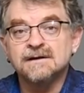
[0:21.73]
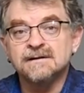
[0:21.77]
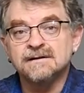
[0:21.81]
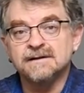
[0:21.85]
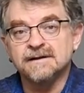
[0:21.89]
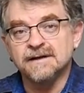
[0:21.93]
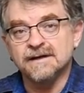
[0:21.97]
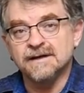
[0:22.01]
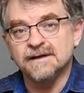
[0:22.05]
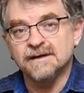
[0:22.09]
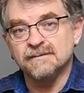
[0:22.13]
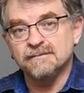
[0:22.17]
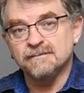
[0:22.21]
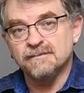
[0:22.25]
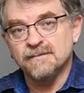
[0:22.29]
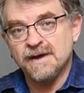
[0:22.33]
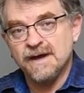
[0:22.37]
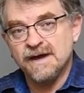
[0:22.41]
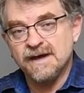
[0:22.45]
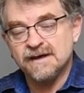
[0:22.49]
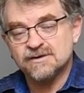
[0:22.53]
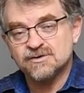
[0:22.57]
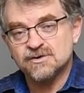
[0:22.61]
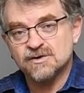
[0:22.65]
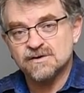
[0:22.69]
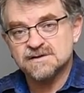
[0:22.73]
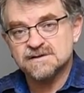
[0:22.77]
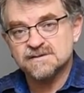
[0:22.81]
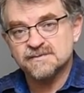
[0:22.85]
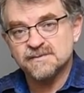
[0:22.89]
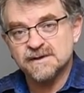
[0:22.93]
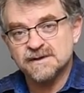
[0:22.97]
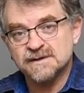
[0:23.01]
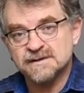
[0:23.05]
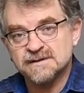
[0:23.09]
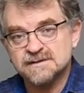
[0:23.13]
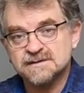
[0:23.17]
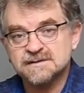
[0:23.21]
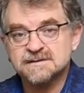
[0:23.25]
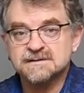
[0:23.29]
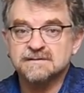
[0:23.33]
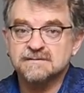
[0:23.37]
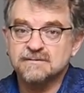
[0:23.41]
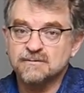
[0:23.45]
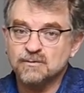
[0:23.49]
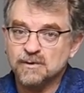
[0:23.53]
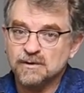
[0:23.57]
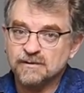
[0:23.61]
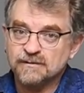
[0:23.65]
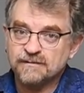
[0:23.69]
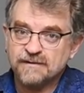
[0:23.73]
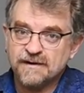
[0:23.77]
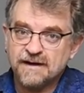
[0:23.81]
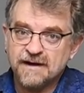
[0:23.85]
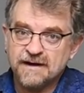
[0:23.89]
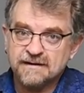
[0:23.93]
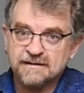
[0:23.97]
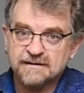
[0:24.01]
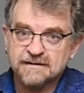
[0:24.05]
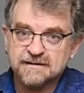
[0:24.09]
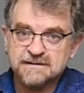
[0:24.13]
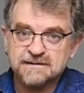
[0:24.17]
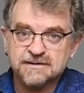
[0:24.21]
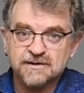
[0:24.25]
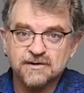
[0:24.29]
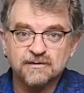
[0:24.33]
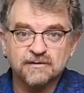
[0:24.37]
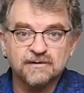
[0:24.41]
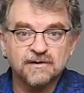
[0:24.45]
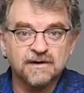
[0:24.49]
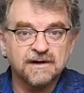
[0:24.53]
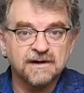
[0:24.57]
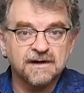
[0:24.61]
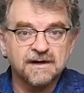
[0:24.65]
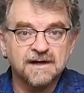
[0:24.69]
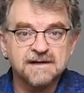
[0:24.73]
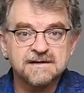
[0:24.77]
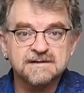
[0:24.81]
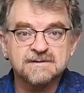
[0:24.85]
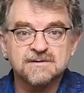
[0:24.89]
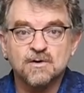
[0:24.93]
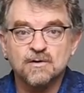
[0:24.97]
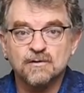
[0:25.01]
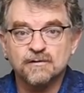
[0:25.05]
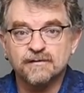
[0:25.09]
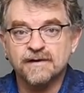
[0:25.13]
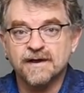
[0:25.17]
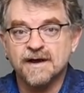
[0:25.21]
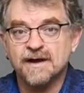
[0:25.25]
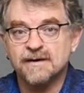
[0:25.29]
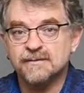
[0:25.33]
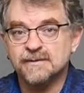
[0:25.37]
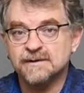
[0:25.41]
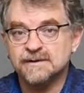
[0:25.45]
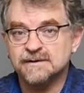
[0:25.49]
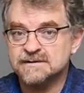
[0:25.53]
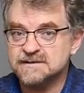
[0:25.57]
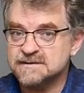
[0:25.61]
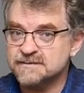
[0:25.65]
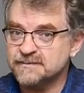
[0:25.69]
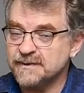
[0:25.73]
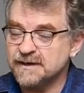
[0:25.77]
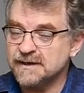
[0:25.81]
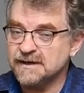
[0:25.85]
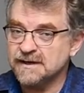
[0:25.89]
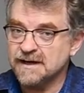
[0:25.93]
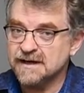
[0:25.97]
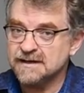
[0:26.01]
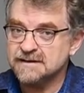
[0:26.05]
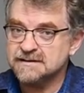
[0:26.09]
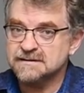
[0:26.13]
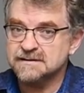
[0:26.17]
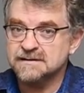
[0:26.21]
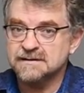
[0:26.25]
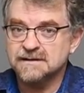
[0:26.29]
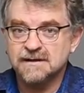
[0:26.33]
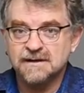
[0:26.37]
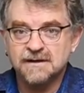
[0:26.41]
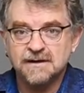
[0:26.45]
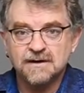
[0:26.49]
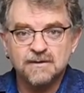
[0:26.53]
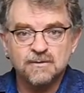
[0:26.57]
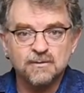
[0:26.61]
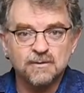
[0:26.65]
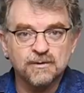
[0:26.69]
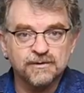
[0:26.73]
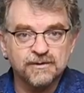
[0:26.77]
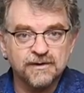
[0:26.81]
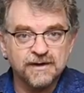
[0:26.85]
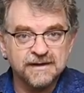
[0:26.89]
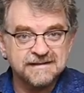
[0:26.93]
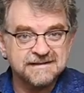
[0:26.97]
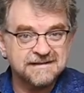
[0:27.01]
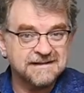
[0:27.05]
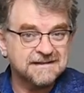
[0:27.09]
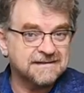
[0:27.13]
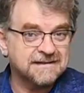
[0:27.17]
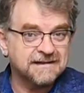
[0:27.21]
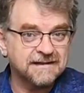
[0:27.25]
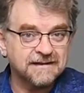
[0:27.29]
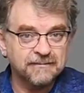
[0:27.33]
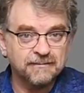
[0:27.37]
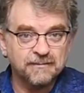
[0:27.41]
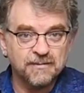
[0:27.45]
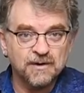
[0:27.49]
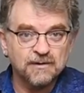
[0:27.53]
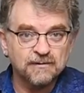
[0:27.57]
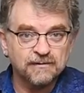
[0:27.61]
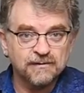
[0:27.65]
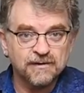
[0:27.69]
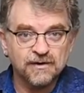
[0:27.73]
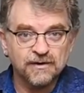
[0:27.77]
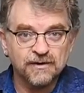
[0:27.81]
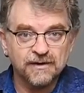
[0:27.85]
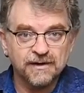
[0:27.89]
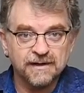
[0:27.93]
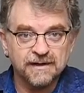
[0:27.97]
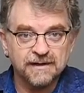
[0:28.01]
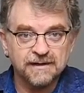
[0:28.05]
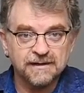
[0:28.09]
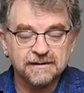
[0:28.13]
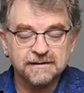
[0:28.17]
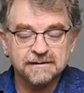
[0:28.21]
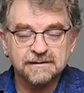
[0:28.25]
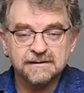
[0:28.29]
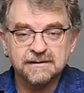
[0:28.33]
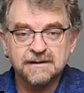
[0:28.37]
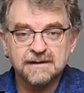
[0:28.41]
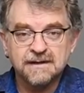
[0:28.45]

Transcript: The air transmitters will fire this, so you've got a nice off-camera speedlight with your existing Profoto gear.